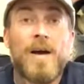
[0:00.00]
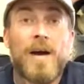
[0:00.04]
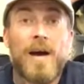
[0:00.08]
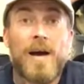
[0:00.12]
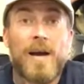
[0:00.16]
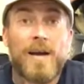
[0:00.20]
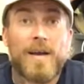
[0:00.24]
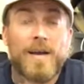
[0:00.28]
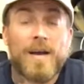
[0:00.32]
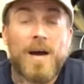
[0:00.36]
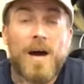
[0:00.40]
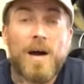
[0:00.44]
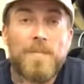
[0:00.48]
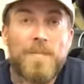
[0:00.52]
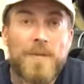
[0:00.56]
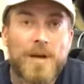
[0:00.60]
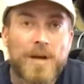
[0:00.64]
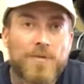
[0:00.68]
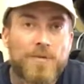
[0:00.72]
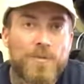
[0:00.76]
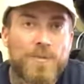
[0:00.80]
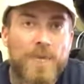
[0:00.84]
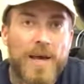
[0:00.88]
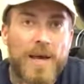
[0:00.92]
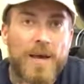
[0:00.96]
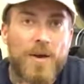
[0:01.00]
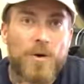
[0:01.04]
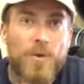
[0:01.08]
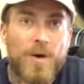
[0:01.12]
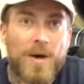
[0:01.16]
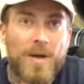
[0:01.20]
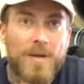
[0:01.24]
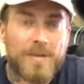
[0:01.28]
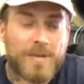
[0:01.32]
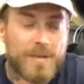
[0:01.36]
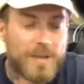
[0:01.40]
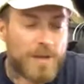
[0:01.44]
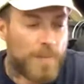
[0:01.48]
Hi, I'm Nick from
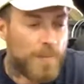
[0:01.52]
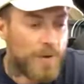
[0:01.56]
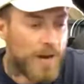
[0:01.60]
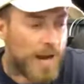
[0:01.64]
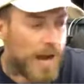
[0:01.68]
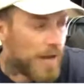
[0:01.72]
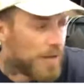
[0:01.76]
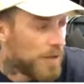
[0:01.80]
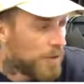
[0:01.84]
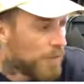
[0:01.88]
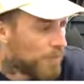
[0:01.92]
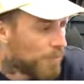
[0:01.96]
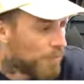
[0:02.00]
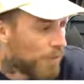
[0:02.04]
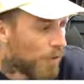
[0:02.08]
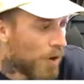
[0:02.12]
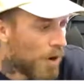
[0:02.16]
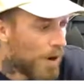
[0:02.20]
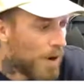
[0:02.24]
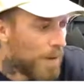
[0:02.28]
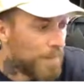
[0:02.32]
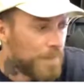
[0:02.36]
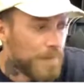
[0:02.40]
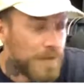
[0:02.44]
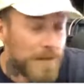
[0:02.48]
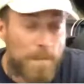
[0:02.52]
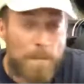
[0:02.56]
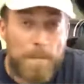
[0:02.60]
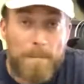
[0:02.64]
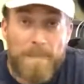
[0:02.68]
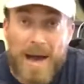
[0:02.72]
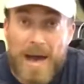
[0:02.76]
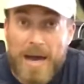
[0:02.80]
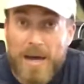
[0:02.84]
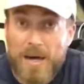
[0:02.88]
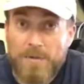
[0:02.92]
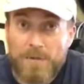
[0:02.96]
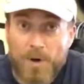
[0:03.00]
Canaweld, coming at you from the
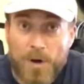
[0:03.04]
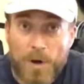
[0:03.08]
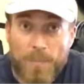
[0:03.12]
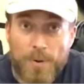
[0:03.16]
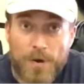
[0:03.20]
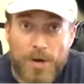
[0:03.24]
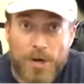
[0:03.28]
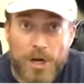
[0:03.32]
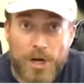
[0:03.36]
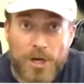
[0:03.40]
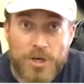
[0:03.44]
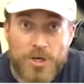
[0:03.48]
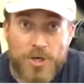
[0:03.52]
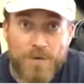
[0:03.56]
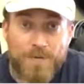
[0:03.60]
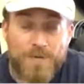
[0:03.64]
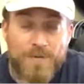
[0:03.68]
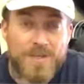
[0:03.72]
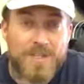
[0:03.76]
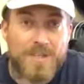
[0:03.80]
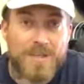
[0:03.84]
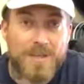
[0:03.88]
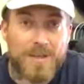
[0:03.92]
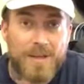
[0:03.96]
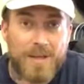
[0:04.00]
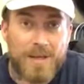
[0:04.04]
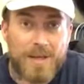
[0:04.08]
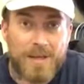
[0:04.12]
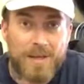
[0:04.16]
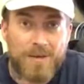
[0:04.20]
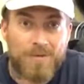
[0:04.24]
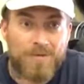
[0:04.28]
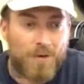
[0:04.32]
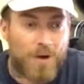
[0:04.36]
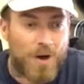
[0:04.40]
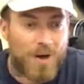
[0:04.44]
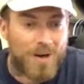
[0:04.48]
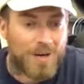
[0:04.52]
back of our production facility
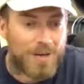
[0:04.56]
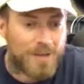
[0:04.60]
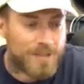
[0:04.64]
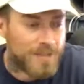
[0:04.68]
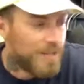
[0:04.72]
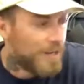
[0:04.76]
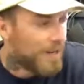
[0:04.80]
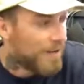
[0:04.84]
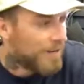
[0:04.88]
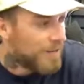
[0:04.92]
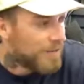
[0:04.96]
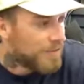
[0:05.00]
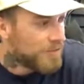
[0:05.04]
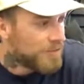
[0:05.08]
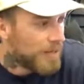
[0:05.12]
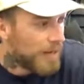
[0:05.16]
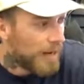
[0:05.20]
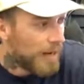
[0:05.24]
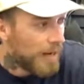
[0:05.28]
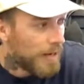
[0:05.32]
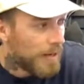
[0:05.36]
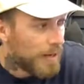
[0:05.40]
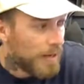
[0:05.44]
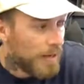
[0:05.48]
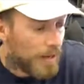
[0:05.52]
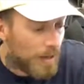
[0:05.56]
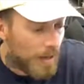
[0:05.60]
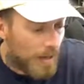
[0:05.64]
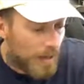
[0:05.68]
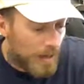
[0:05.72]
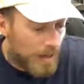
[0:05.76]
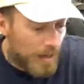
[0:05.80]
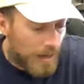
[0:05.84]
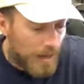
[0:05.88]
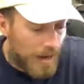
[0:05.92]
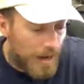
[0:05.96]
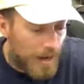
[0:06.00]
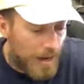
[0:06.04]
in Vaughan, Ontario today.
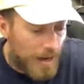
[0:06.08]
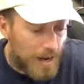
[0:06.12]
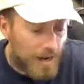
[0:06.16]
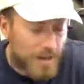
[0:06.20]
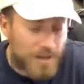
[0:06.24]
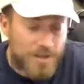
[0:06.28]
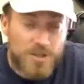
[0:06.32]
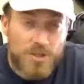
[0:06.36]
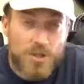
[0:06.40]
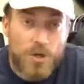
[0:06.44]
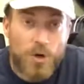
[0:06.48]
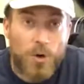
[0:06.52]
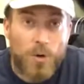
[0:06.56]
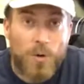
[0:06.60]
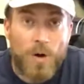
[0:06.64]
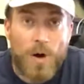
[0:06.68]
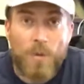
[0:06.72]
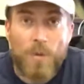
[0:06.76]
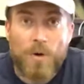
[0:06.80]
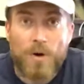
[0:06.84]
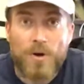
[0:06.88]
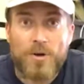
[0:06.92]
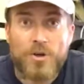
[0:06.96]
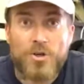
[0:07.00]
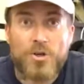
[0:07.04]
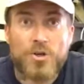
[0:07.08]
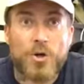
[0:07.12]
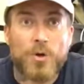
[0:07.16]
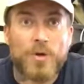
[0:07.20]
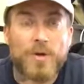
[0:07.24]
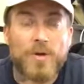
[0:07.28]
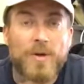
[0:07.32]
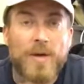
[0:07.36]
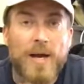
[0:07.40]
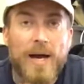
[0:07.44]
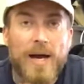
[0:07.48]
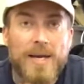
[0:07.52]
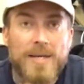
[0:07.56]
Uh, and so I wanted to show
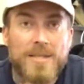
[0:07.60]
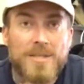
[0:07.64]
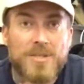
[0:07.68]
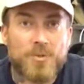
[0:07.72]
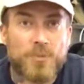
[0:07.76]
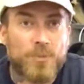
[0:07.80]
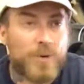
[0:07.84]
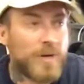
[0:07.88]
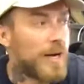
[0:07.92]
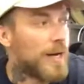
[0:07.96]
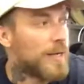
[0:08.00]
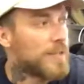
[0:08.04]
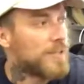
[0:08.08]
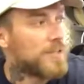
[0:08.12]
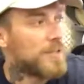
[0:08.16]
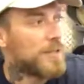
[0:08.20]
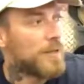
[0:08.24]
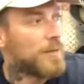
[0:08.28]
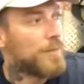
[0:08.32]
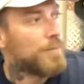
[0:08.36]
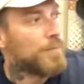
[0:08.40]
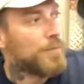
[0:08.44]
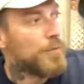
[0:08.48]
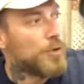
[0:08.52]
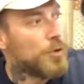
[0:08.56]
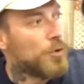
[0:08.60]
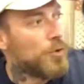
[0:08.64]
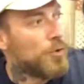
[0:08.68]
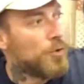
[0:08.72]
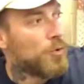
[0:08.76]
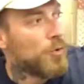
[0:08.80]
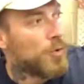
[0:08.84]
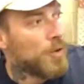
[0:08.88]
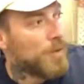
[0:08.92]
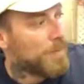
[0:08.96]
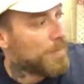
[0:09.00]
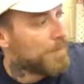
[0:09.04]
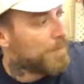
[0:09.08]
you guys, we got some
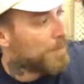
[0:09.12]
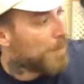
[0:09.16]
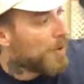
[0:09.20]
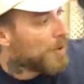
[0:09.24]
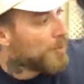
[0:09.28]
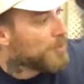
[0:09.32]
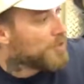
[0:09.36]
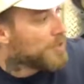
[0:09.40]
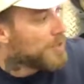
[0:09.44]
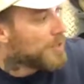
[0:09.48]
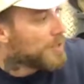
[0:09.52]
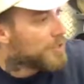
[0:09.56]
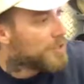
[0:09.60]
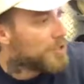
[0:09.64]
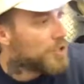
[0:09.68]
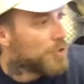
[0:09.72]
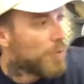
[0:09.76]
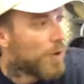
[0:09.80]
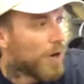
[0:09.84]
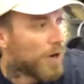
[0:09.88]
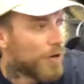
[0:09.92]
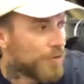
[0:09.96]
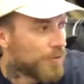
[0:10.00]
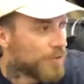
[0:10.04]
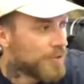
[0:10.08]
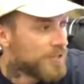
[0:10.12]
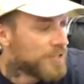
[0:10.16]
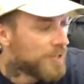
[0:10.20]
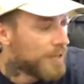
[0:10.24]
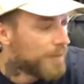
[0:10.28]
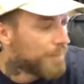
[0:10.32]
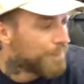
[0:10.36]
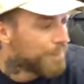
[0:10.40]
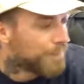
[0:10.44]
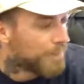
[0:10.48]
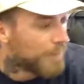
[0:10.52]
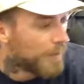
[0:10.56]
new Mosa two hundreds in.